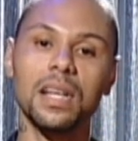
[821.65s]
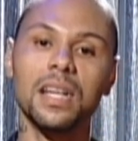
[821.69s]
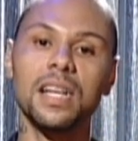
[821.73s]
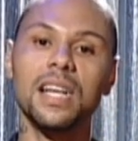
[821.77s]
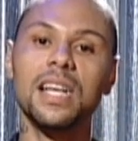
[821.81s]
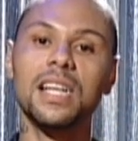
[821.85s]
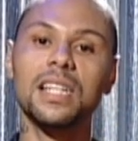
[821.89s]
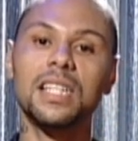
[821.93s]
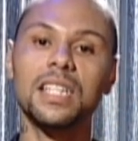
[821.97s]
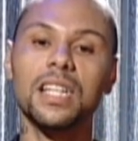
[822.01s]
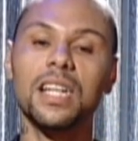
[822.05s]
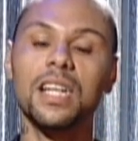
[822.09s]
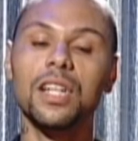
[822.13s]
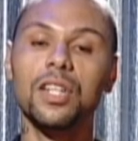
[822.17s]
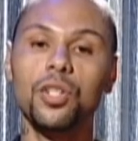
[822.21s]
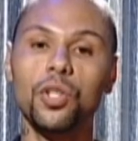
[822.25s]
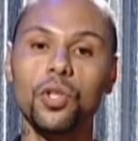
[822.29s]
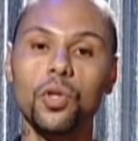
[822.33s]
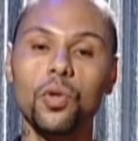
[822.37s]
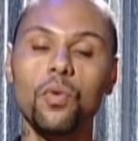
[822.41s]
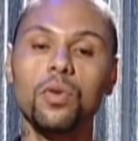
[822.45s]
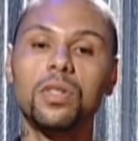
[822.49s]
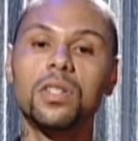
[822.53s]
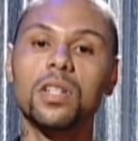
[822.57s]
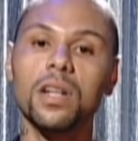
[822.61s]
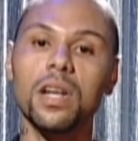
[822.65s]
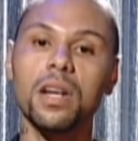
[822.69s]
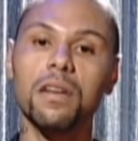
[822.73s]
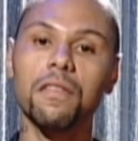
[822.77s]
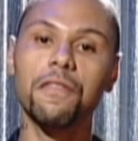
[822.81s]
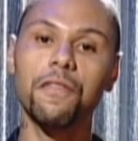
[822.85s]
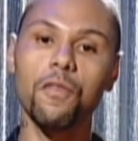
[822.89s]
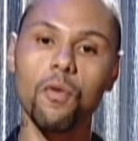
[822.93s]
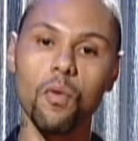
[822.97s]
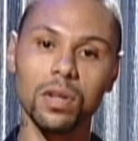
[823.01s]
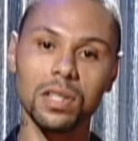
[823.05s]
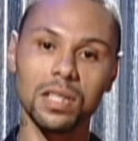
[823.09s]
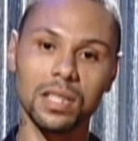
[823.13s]
It's in you to
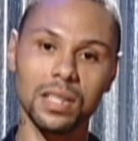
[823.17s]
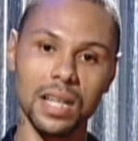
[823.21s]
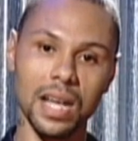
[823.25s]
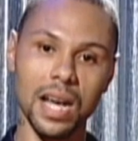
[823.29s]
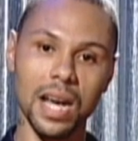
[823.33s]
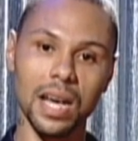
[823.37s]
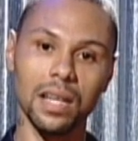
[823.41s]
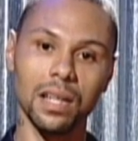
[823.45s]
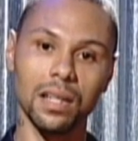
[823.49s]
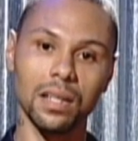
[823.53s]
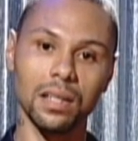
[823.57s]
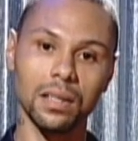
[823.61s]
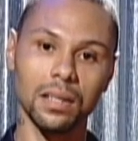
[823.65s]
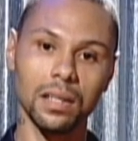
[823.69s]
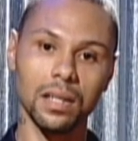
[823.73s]
enforce standard.